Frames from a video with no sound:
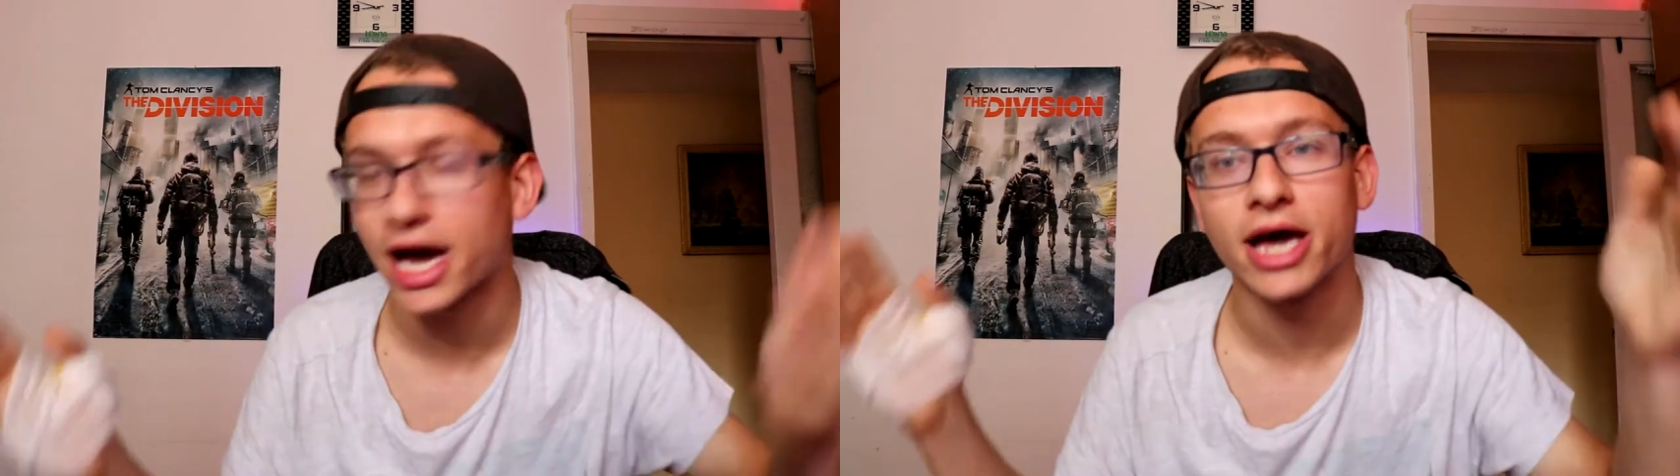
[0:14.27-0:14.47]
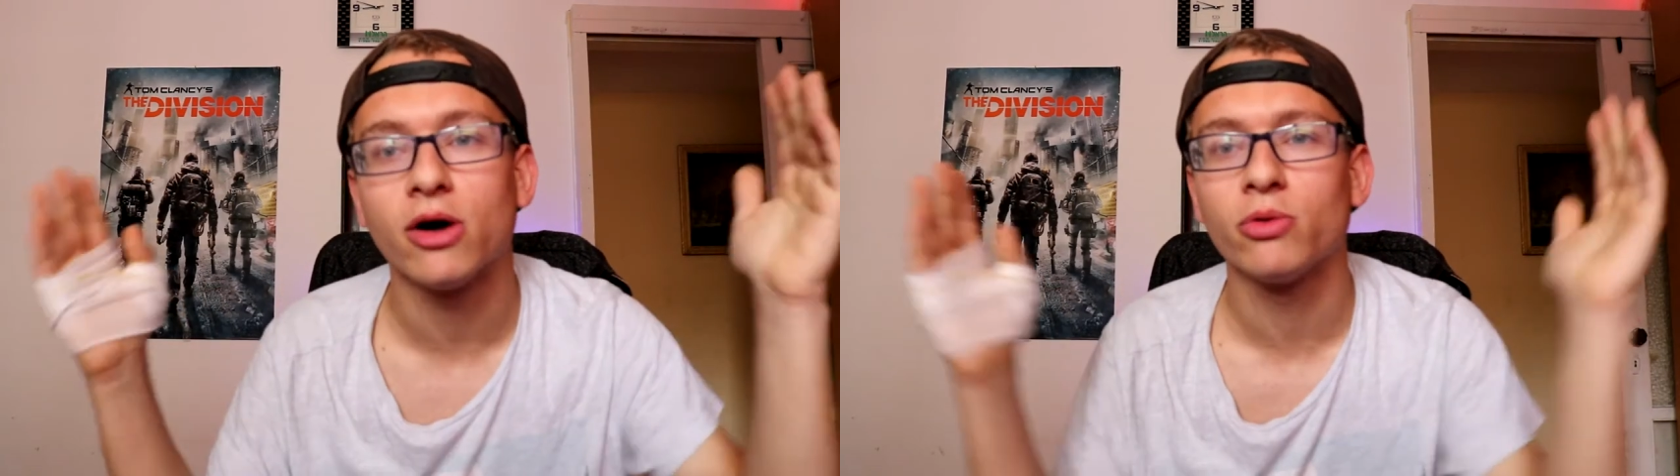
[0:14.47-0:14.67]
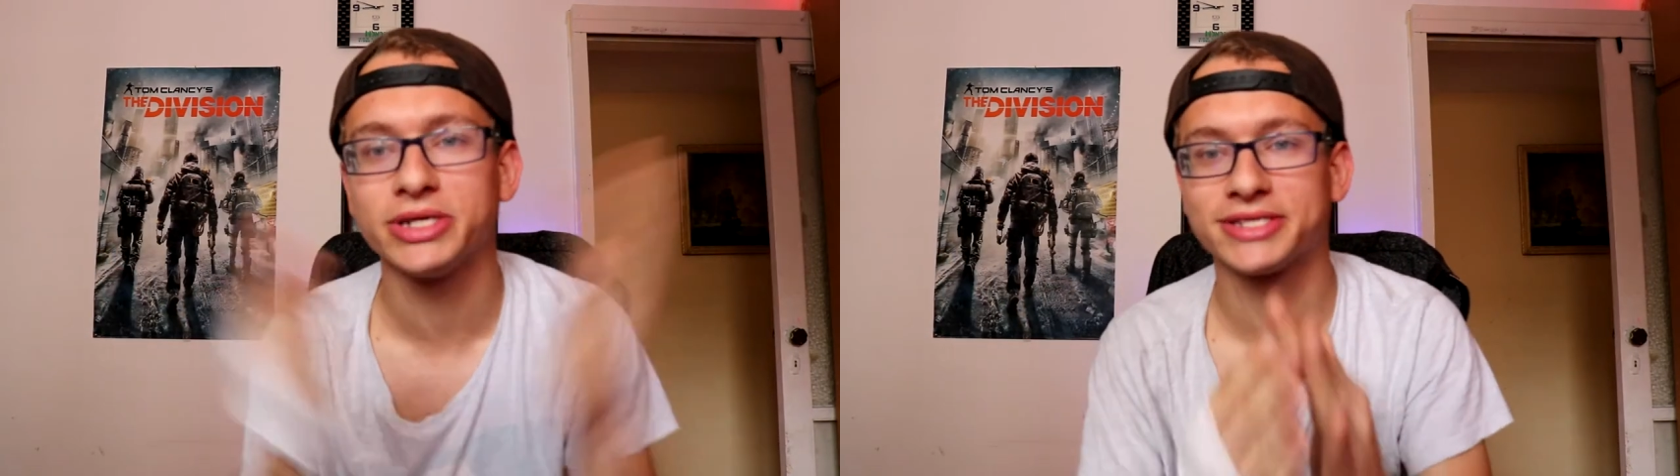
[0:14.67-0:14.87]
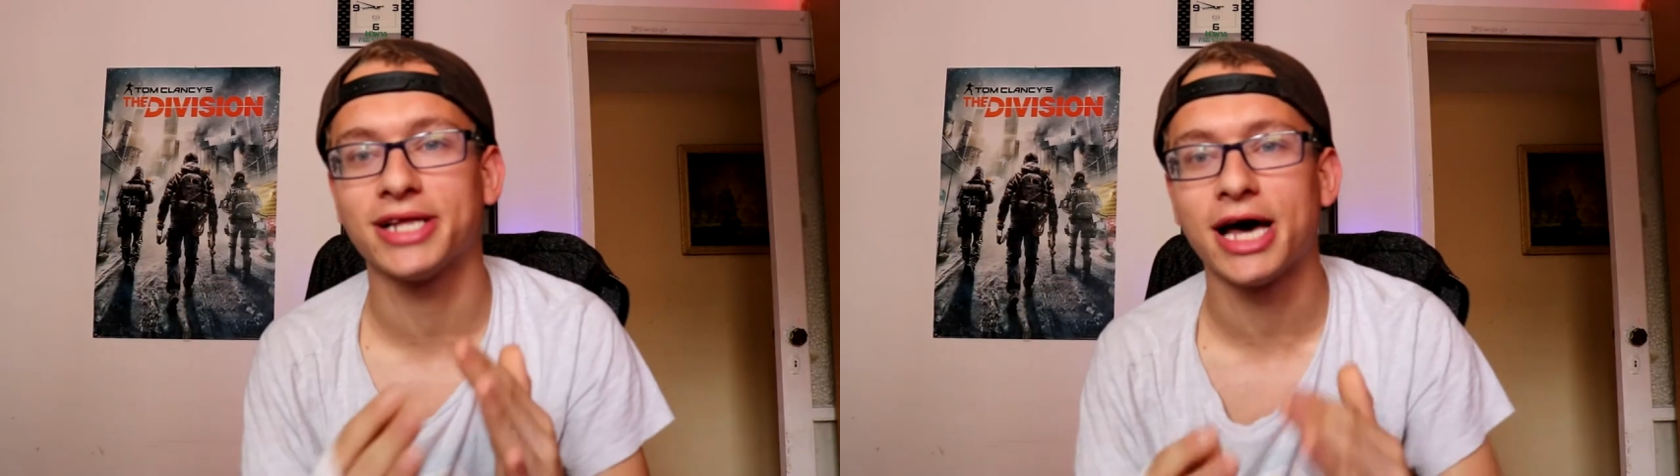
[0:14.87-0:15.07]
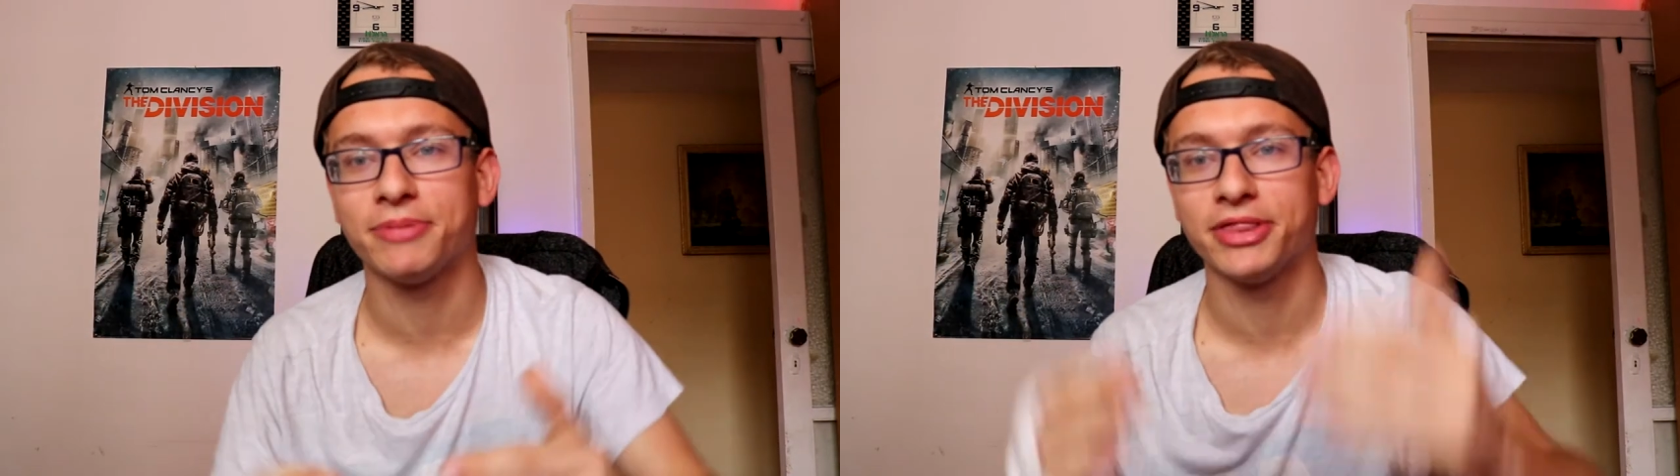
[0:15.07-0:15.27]
I always
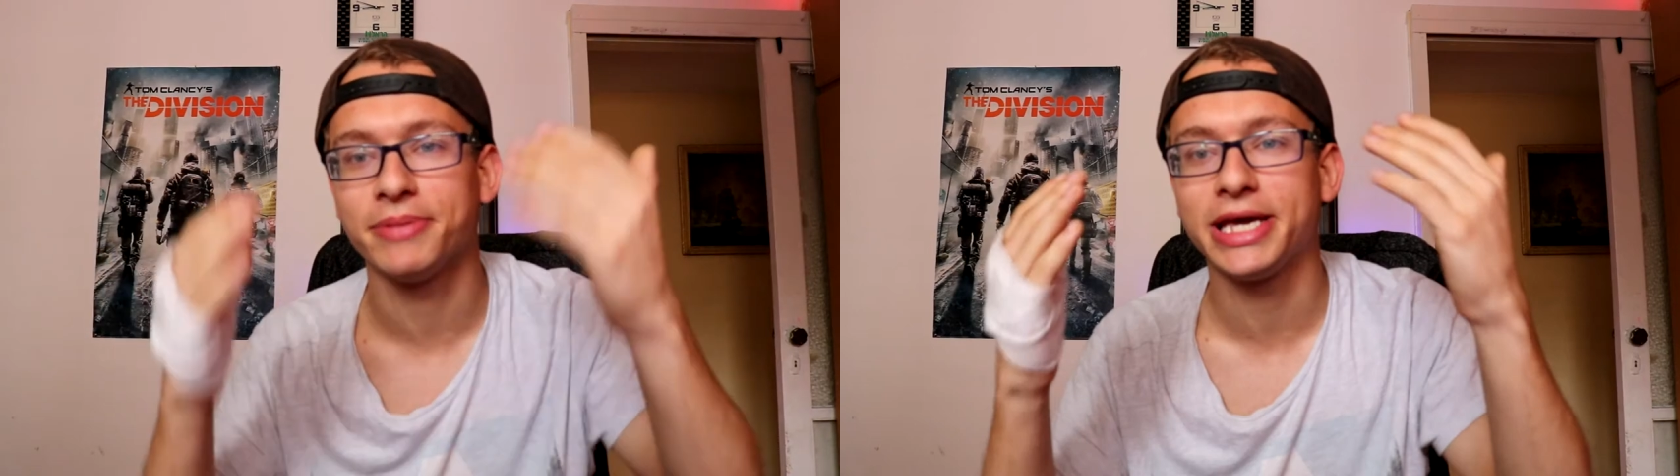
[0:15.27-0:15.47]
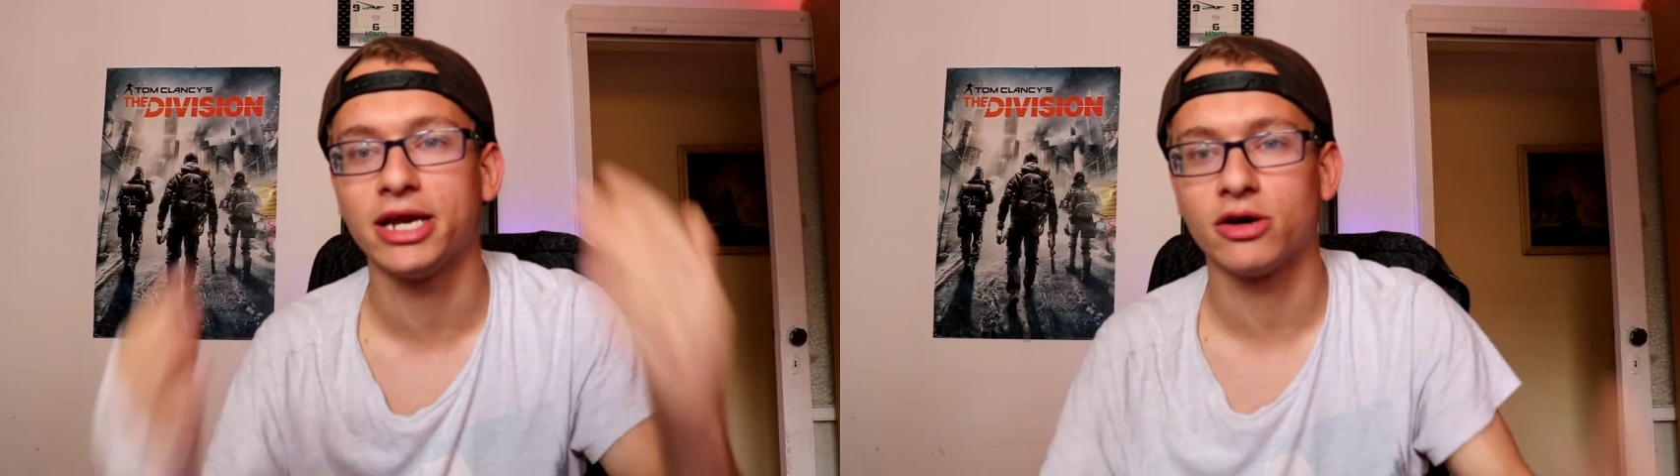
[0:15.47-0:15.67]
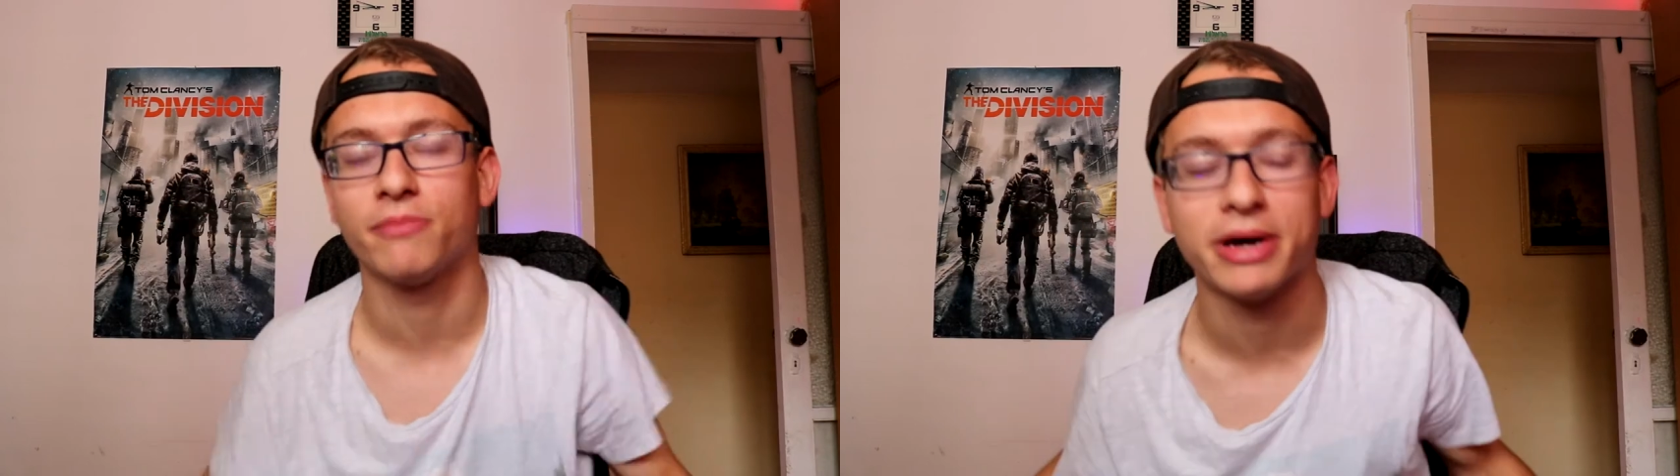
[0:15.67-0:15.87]
clap in the beginning of